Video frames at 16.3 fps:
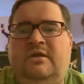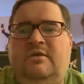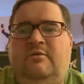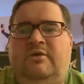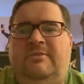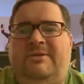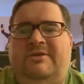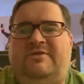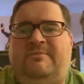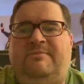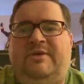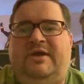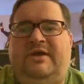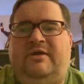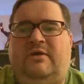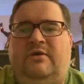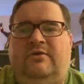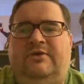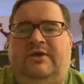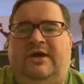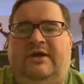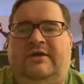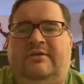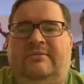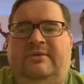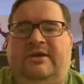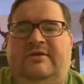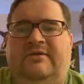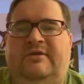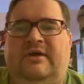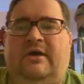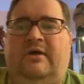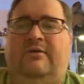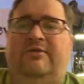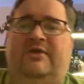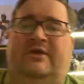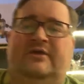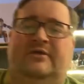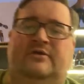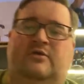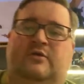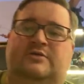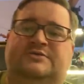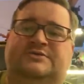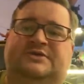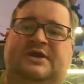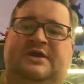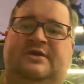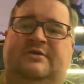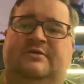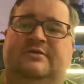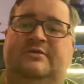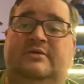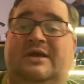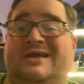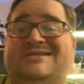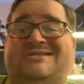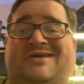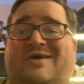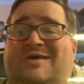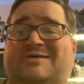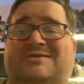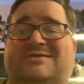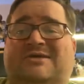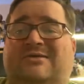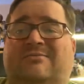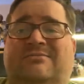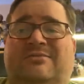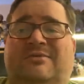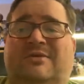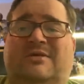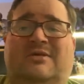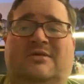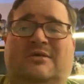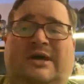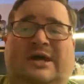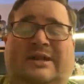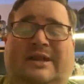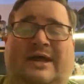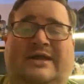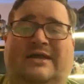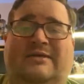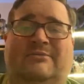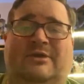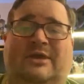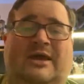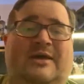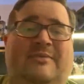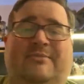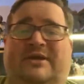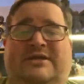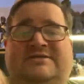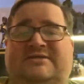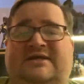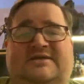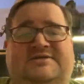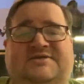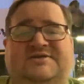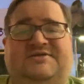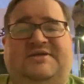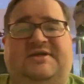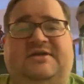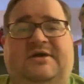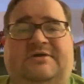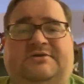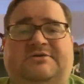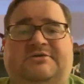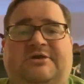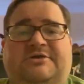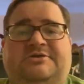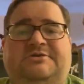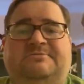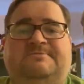What about the big old Iron Man? Oh, the quarter scale. He's awesome. I like him a lot, but he's not as good as that Doctor Strange.